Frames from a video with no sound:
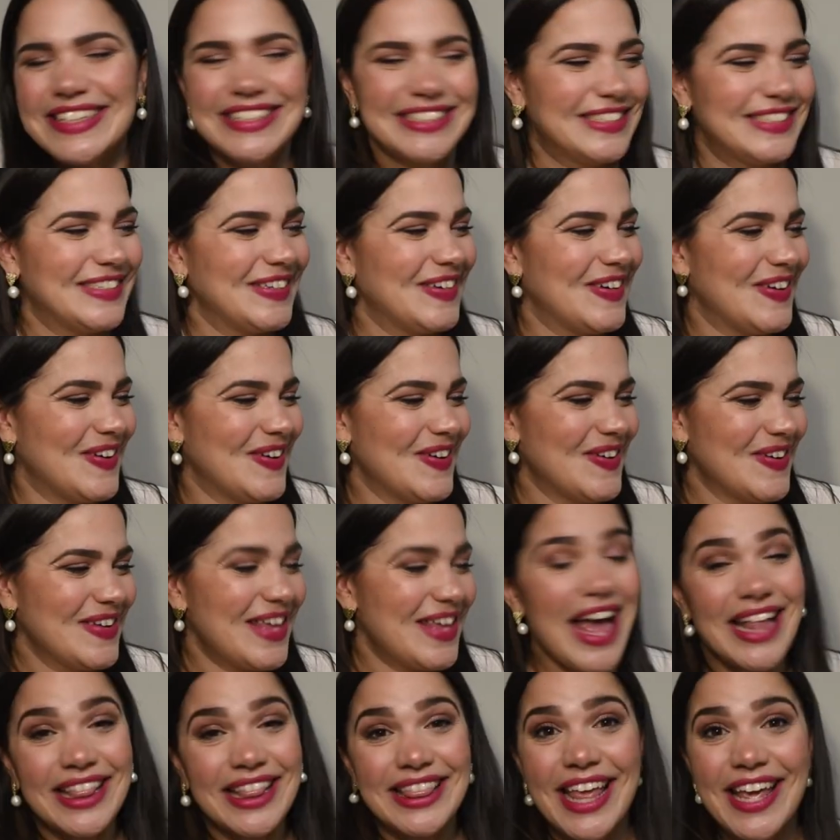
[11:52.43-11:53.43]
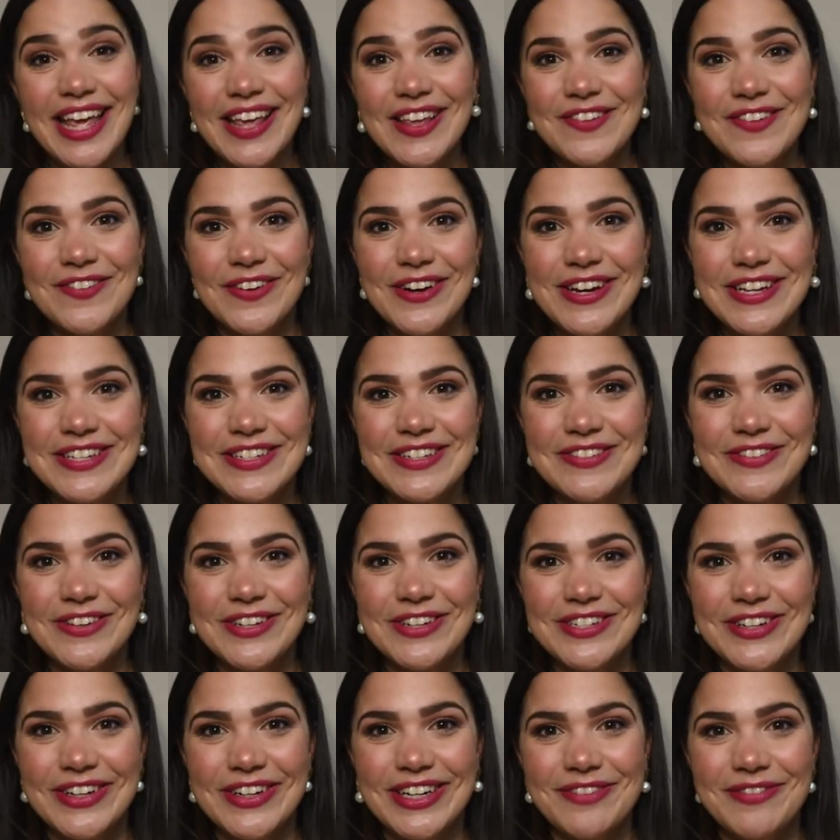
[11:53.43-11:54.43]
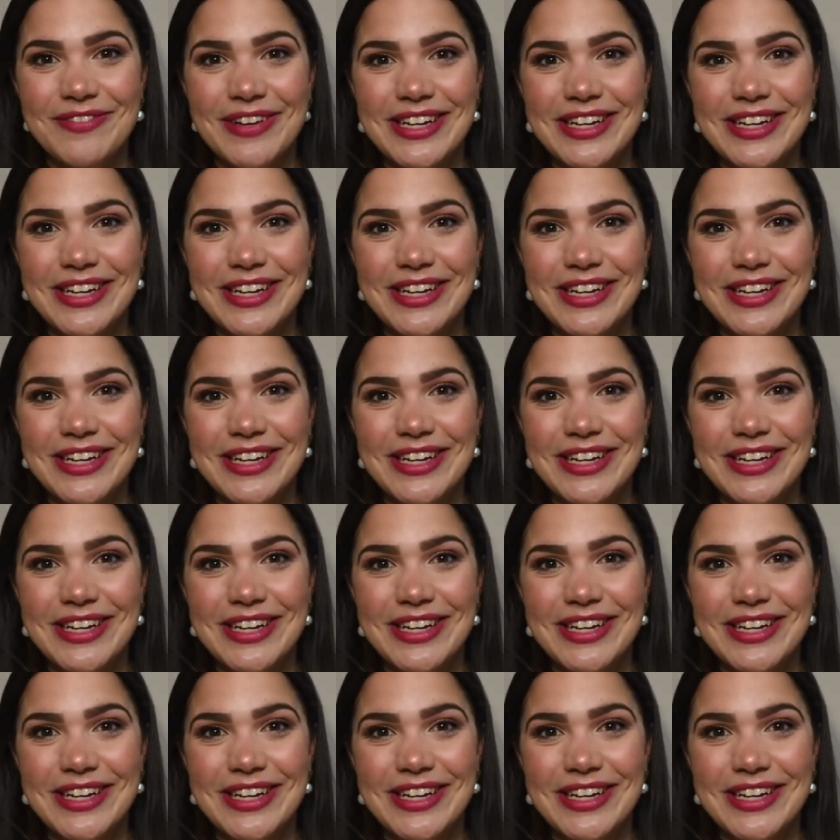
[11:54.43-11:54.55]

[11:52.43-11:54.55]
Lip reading: So yeah, thank you for joining